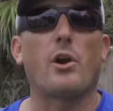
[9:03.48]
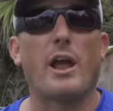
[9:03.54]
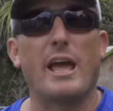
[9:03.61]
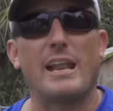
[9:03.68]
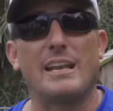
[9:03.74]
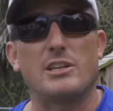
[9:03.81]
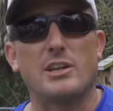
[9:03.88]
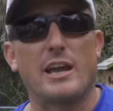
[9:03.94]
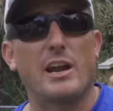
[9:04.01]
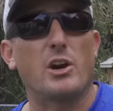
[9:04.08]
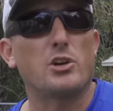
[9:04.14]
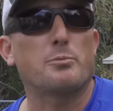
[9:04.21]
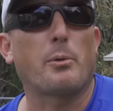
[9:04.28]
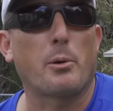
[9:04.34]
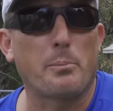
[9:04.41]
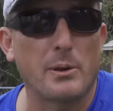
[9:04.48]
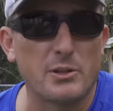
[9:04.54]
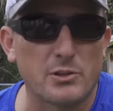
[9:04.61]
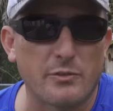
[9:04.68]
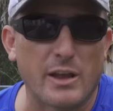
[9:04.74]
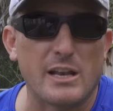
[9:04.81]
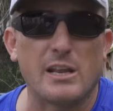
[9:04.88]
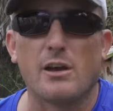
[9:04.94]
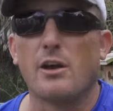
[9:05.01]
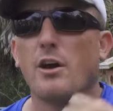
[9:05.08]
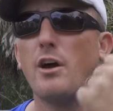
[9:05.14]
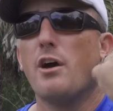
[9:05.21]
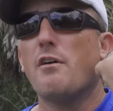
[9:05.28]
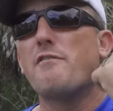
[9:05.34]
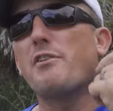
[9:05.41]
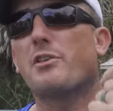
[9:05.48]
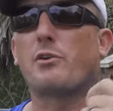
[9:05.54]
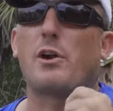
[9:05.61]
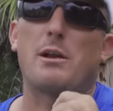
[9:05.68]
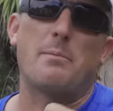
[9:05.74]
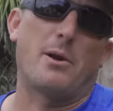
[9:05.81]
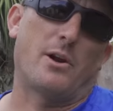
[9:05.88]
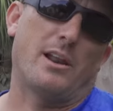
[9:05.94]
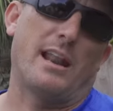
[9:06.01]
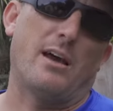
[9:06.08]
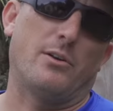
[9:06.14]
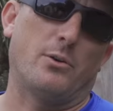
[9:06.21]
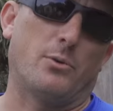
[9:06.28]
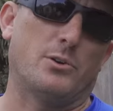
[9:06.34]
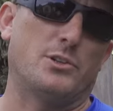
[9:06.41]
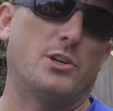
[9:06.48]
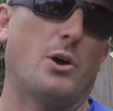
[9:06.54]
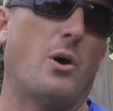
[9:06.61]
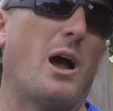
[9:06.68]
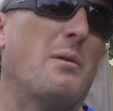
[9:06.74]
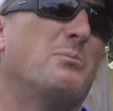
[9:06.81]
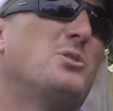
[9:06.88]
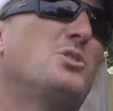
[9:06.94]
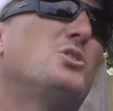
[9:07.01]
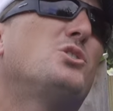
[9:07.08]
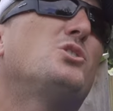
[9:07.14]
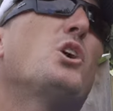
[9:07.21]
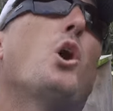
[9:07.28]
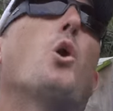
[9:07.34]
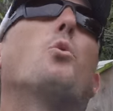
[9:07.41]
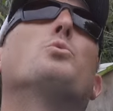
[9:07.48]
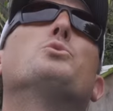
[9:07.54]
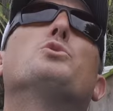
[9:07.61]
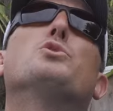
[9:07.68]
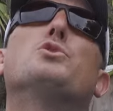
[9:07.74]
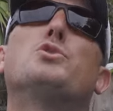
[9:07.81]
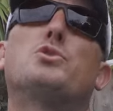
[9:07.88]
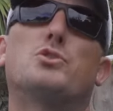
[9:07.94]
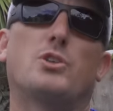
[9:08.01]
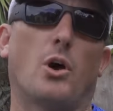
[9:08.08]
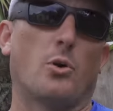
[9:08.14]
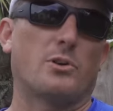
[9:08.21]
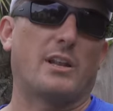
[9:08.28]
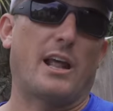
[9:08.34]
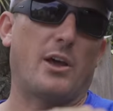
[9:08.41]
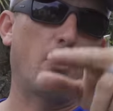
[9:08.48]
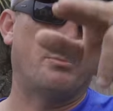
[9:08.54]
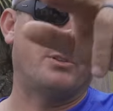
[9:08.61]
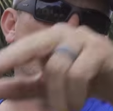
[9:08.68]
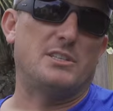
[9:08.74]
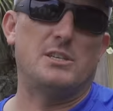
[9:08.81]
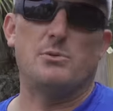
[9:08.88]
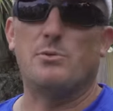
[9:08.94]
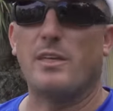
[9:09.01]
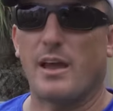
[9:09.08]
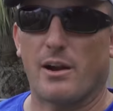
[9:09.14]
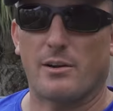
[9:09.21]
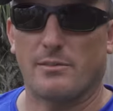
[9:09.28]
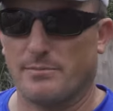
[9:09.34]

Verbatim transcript: are heading to Harrisburg, Pennsylvania for the Great American Outdoor Show. I'm so stoked and I hope to see you there.